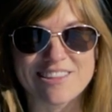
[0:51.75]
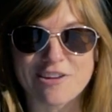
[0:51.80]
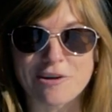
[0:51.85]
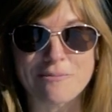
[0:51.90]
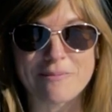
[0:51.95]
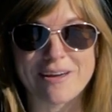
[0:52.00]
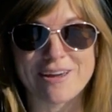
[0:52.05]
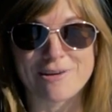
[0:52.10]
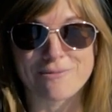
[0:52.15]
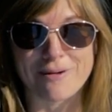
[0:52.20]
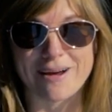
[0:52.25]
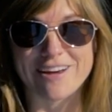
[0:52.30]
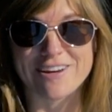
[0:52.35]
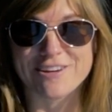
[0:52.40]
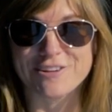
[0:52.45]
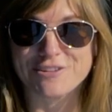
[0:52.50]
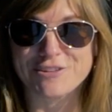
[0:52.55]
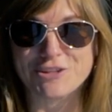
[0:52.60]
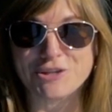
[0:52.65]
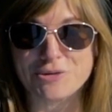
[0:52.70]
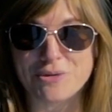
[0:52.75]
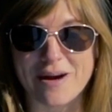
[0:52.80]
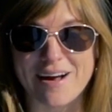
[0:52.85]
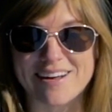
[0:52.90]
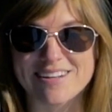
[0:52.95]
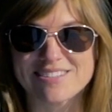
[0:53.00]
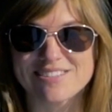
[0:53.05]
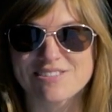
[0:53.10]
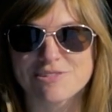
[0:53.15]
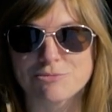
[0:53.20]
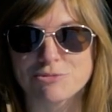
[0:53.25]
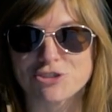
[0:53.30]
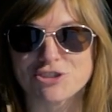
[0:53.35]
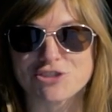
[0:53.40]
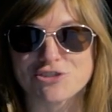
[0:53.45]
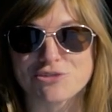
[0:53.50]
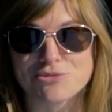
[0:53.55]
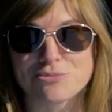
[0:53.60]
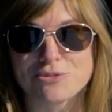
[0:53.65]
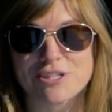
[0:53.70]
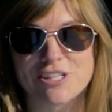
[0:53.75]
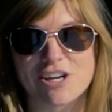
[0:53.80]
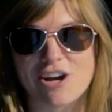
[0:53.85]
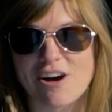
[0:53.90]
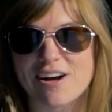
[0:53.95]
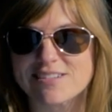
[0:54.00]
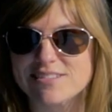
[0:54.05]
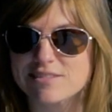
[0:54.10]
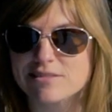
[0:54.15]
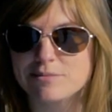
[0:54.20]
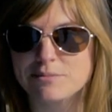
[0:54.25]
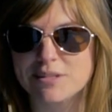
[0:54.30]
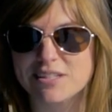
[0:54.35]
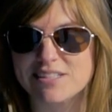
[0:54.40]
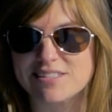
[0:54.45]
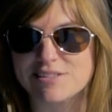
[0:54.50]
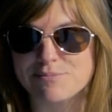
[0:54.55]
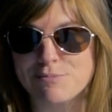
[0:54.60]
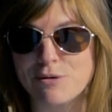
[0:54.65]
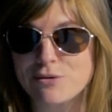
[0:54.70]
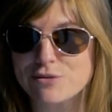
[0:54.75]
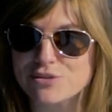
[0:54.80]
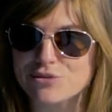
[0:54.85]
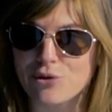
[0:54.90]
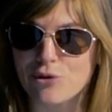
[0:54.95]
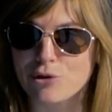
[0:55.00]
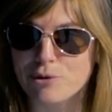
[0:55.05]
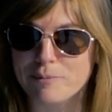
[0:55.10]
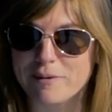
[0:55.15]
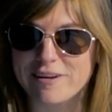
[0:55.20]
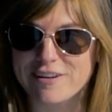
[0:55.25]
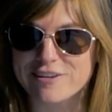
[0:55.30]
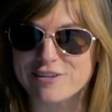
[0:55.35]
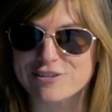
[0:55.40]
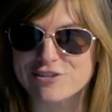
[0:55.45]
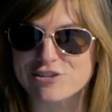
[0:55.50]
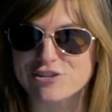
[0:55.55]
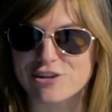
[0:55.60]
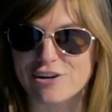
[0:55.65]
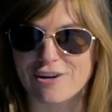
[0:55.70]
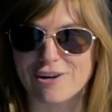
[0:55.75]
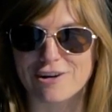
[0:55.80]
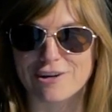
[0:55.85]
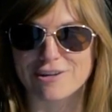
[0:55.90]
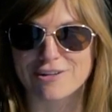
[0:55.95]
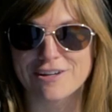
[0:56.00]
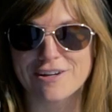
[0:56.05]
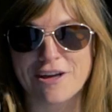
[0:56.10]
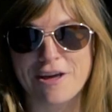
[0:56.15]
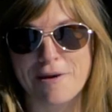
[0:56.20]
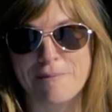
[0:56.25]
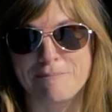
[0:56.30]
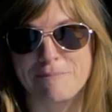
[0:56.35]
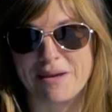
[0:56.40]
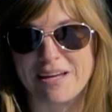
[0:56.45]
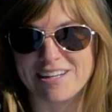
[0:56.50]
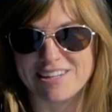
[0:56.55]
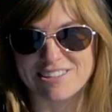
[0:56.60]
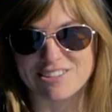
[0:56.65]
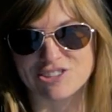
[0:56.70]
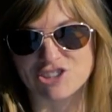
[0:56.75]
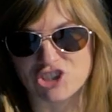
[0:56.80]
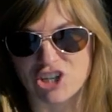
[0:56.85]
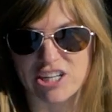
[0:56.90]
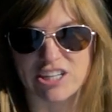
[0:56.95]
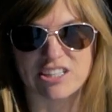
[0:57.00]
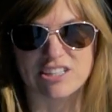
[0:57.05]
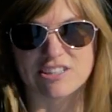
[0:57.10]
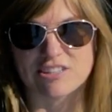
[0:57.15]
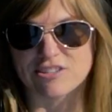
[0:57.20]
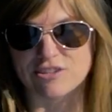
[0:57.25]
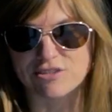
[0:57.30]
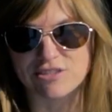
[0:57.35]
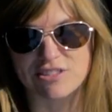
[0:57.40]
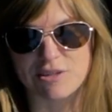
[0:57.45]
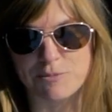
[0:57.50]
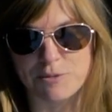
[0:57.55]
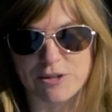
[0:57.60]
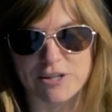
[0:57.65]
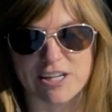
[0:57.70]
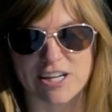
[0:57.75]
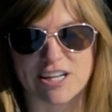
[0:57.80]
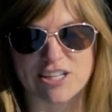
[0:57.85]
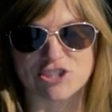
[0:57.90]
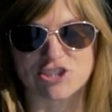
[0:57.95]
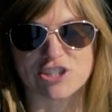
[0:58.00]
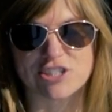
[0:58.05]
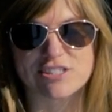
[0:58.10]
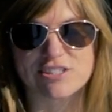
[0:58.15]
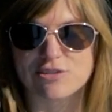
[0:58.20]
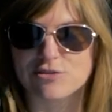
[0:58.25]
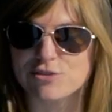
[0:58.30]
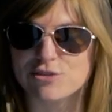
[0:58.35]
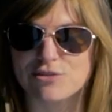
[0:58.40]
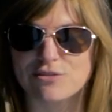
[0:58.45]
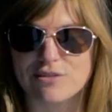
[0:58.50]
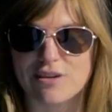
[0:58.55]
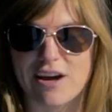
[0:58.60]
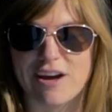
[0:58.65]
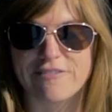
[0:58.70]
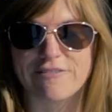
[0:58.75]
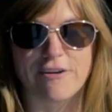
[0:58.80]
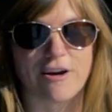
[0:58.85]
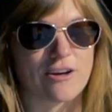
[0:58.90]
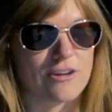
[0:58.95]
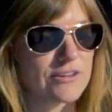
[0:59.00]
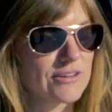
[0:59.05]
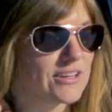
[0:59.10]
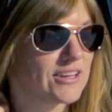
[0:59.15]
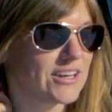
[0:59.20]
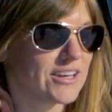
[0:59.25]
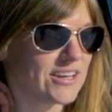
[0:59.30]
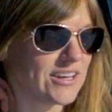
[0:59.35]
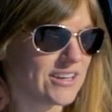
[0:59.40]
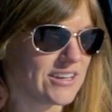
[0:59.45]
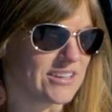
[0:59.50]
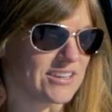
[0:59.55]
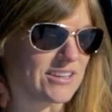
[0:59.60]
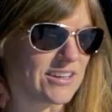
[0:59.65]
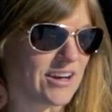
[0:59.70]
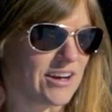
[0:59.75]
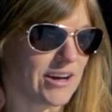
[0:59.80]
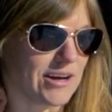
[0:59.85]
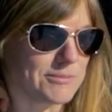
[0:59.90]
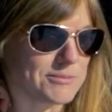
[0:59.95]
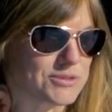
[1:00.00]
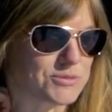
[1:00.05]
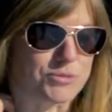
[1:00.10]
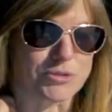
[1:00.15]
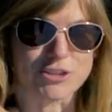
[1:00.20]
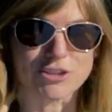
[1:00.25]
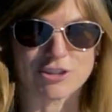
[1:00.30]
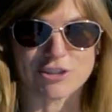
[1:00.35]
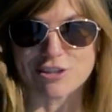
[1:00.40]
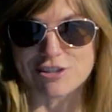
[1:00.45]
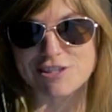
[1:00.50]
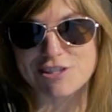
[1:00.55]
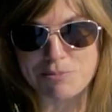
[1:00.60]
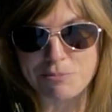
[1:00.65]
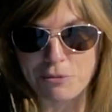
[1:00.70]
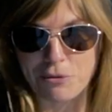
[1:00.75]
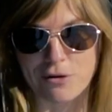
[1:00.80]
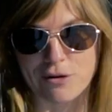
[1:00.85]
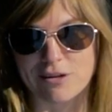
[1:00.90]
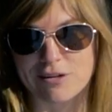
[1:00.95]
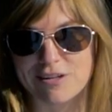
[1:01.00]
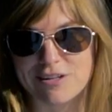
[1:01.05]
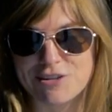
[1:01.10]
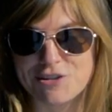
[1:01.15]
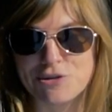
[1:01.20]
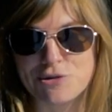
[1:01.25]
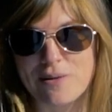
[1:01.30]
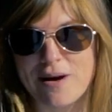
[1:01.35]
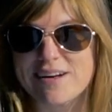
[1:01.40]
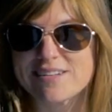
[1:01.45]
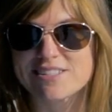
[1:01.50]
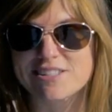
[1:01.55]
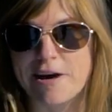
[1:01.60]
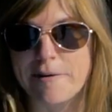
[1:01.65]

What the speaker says: they're made right here in the US, which is really awesome because most solar panels are made in China or somewhere in Asia. So I felt it's really good to support a US